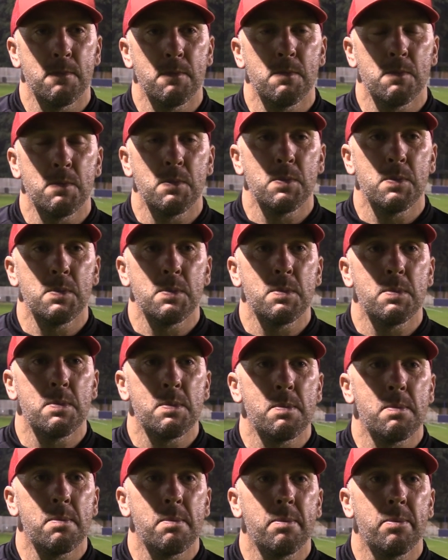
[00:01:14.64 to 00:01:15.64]
maybe just
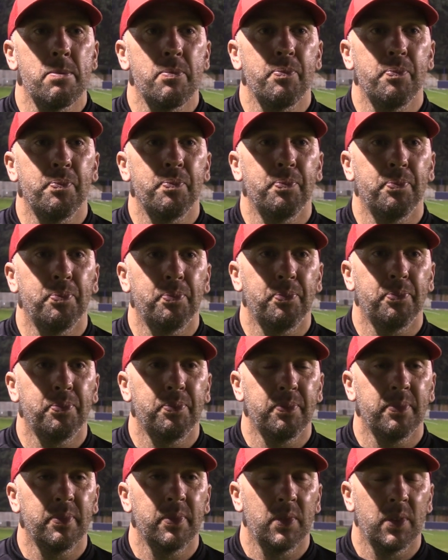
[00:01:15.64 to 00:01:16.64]
lacking a little bit of killer edge
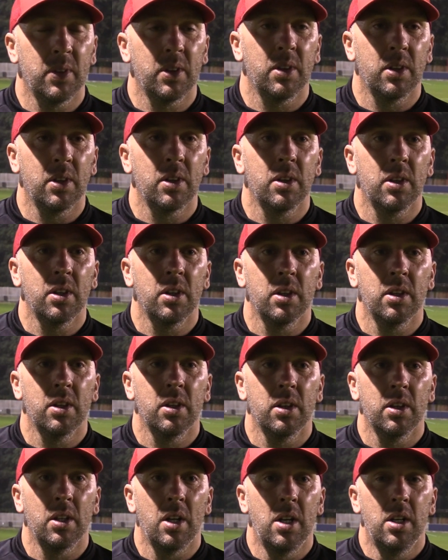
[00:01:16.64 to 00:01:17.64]
in the box of some of the
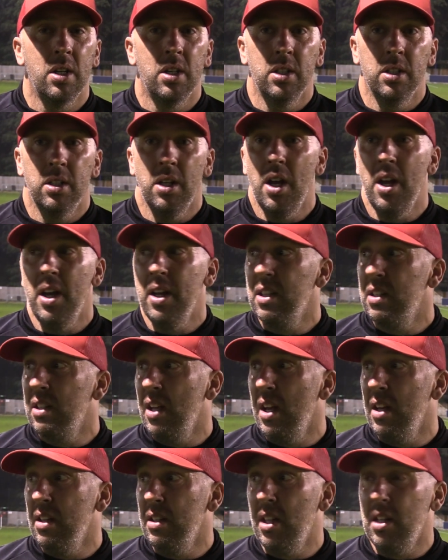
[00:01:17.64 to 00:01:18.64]
crosses coming in. But yeah,
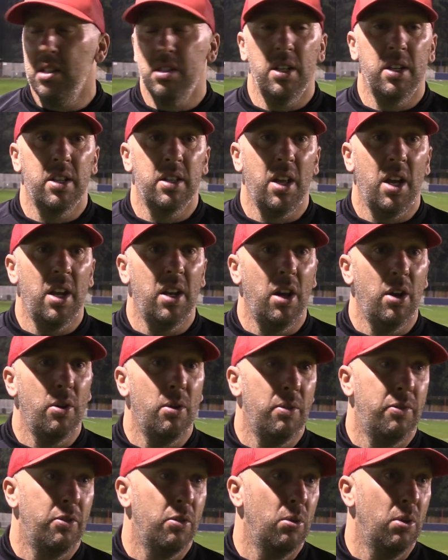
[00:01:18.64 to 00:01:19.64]
yeah, that's said and done though.
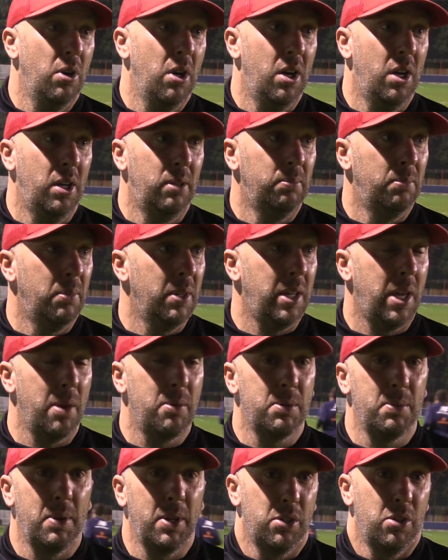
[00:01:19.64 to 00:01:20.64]
I thought um, the
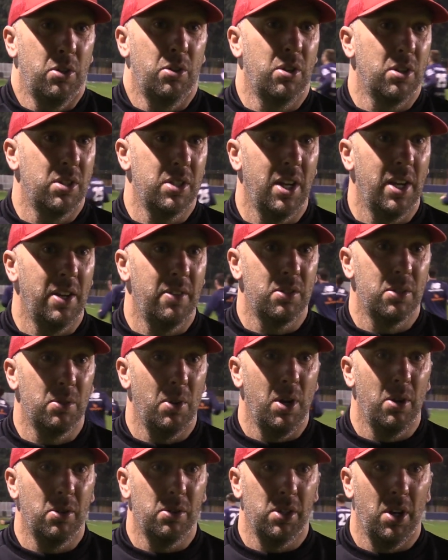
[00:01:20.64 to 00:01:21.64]
keeper's made two good saves as
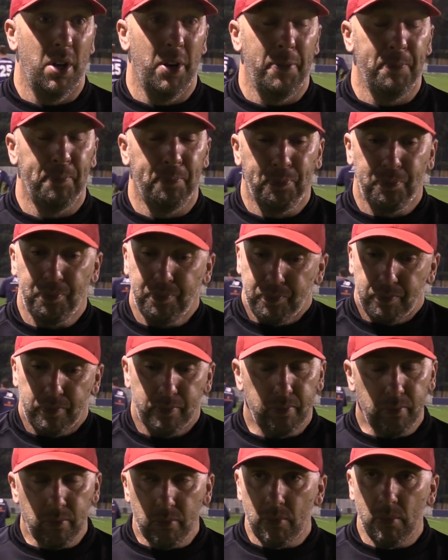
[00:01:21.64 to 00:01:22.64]
well, so
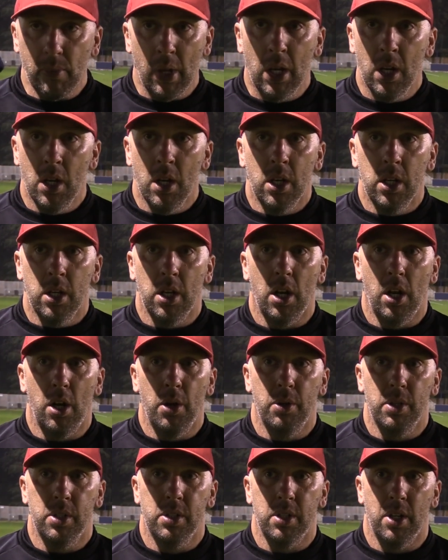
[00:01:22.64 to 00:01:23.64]
you
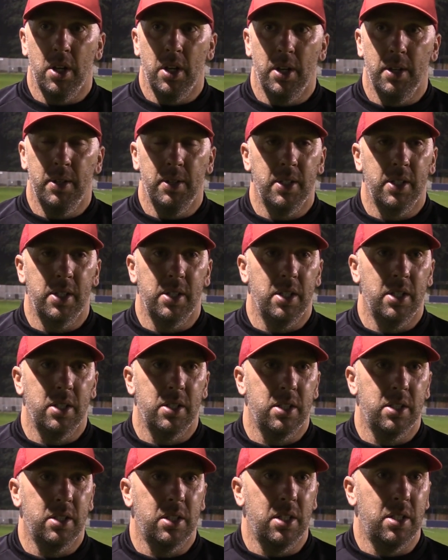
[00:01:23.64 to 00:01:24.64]
know, it's uh,
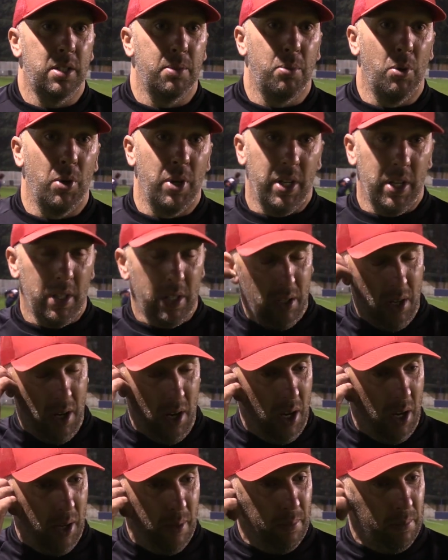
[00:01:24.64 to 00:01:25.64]
it's just disappointing. Um, a
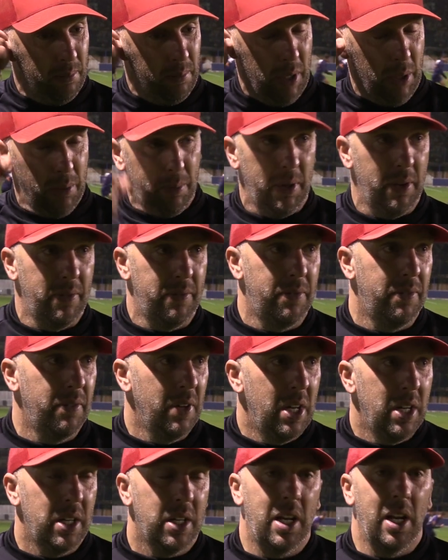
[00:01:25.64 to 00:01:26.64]
um, little bit
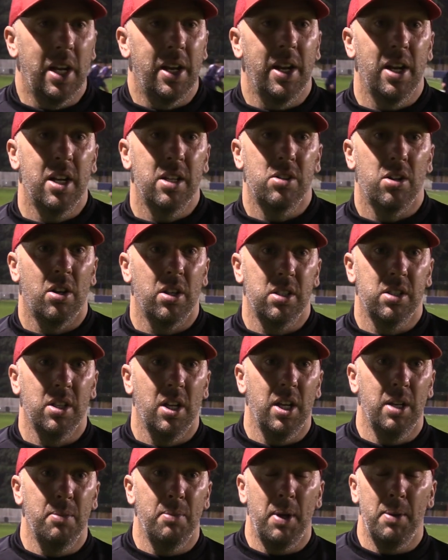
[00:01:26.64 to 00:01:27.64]
of killing edge, like you
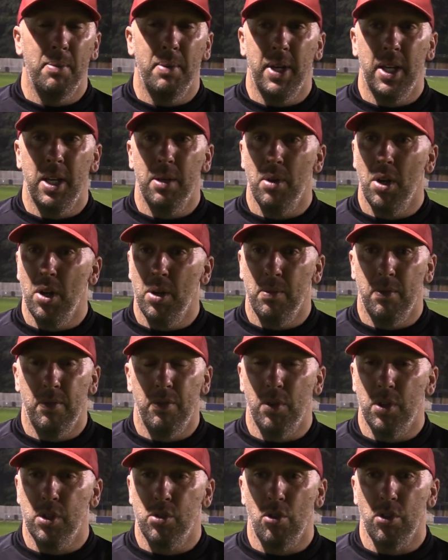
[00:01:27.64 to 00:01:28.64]
say, maybe. Uh,
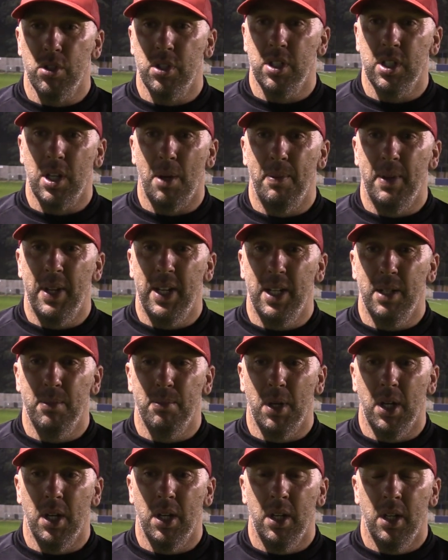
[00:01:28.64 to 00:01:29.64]
footless crosses coming in,
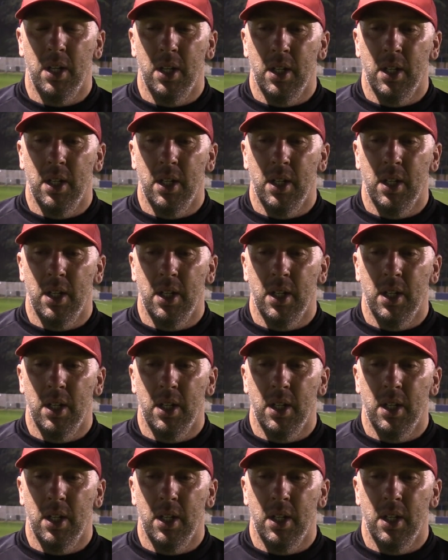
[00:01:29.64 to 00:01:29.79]
but